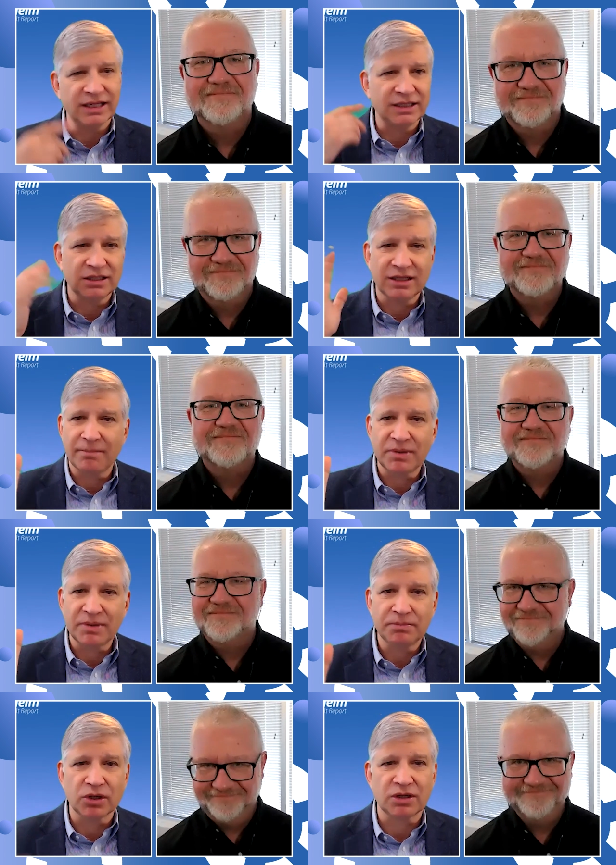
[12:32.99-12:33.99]
Speaker 1: and then you, then
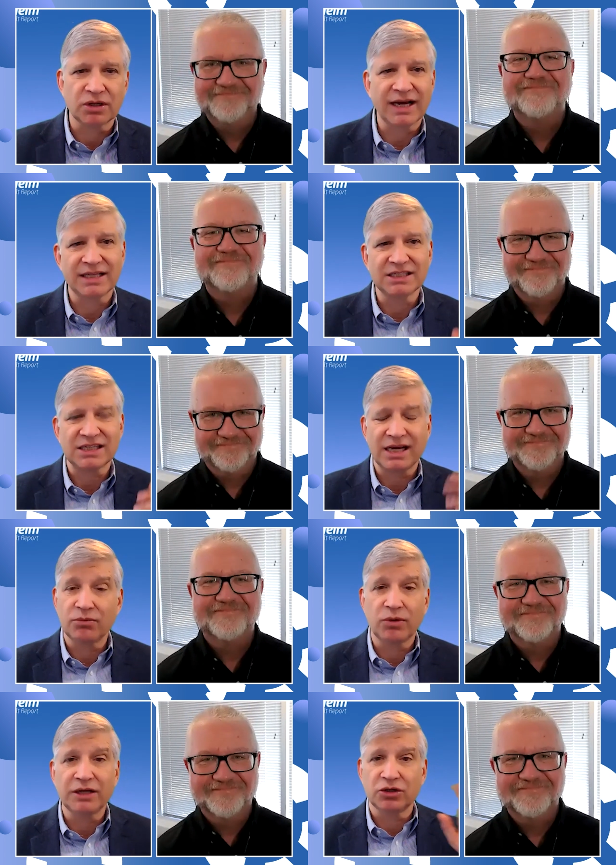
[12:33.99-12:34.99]
people are likely to say,
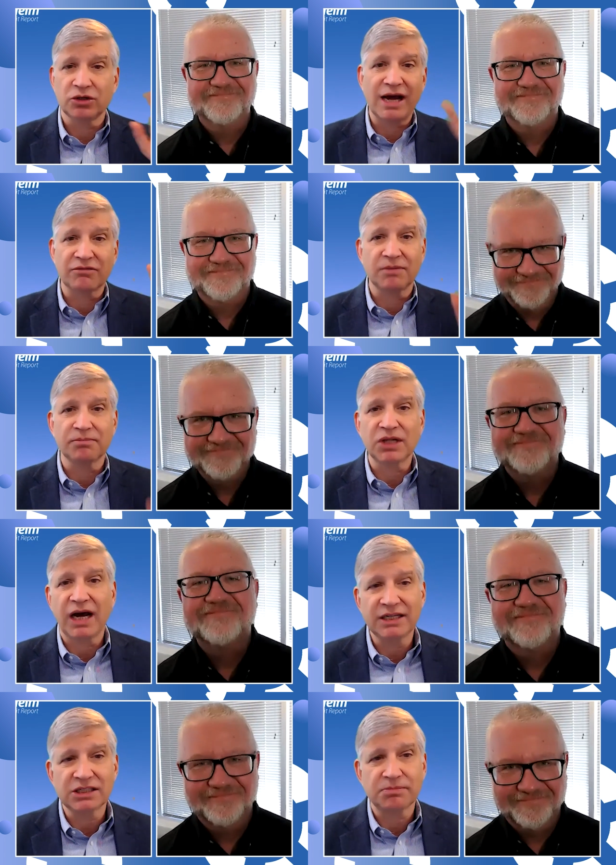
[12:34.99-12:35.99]
"What? You're out of
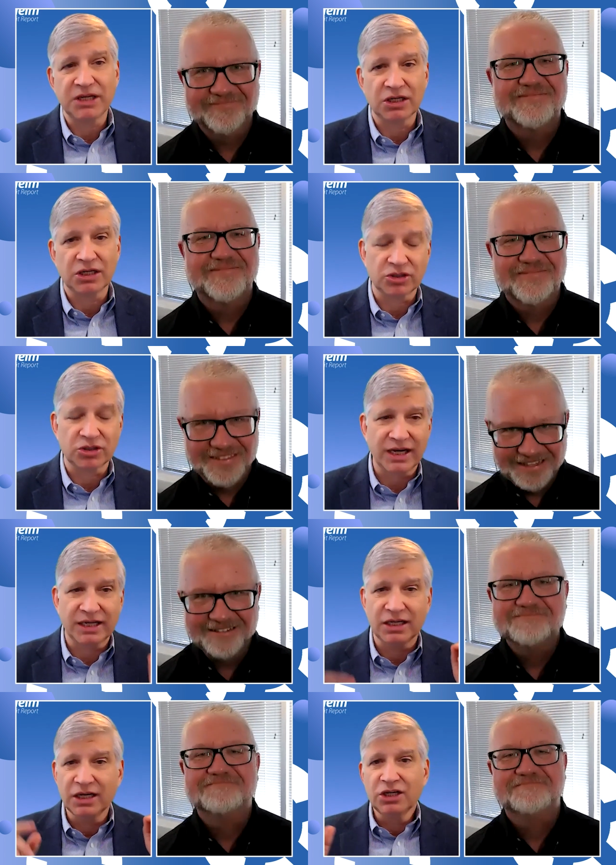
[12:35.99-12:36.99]
compliance because you're
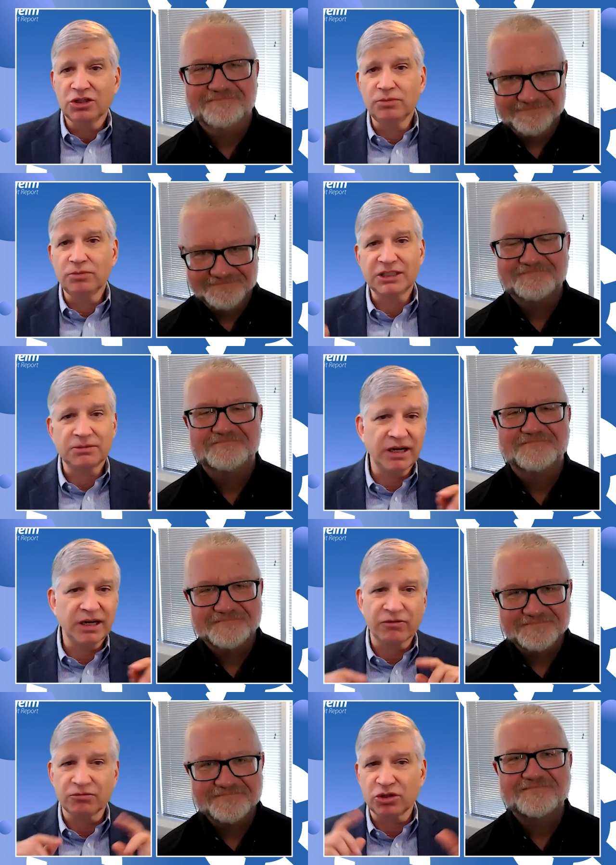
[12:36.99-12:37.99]
getting too much money
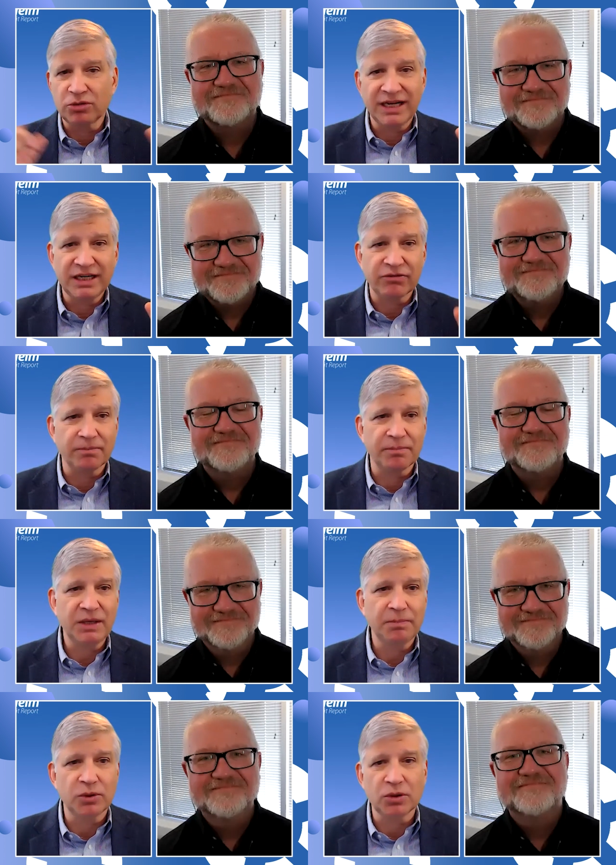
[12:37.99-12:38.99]
from too many different
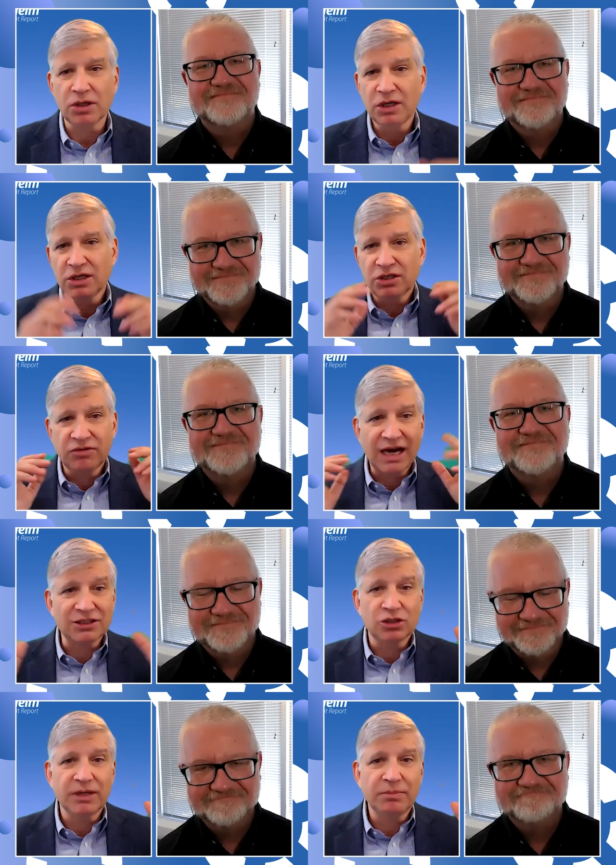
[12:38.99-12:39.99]
people. You've got
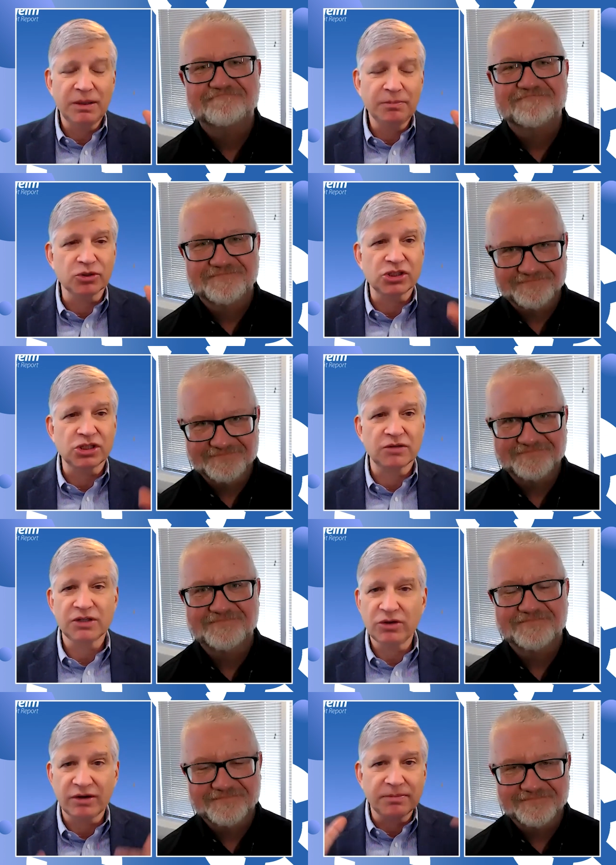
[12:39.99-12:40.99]
too many people serving
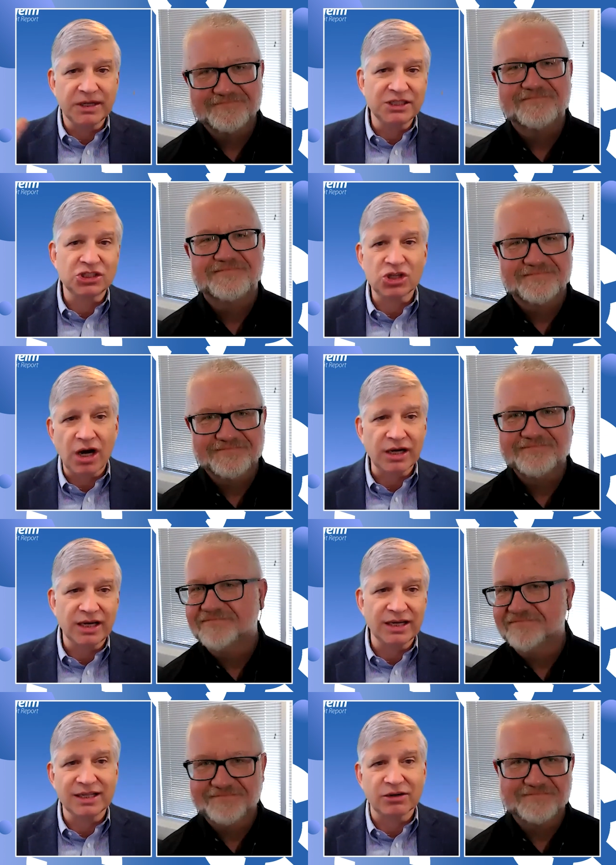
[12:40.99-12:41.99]
you. Everybody's
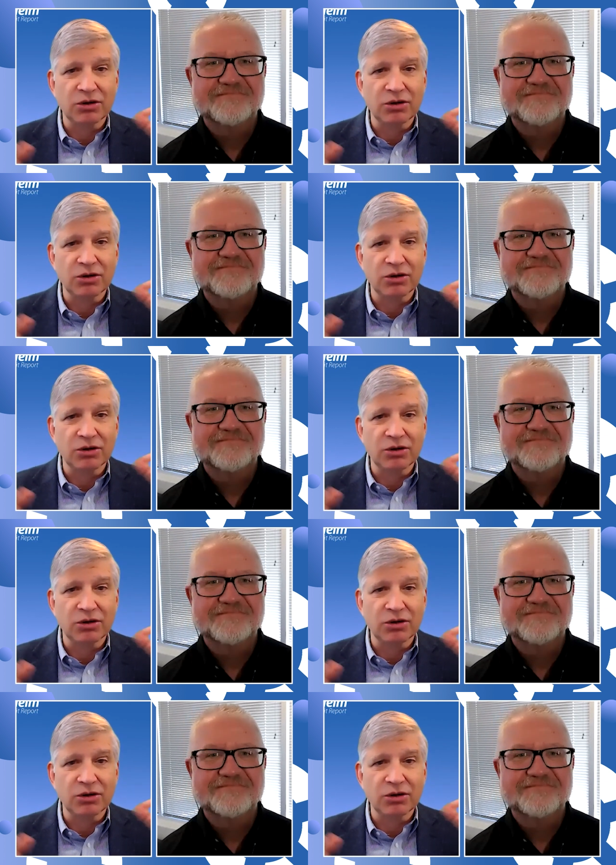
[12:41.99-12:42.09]
talking in their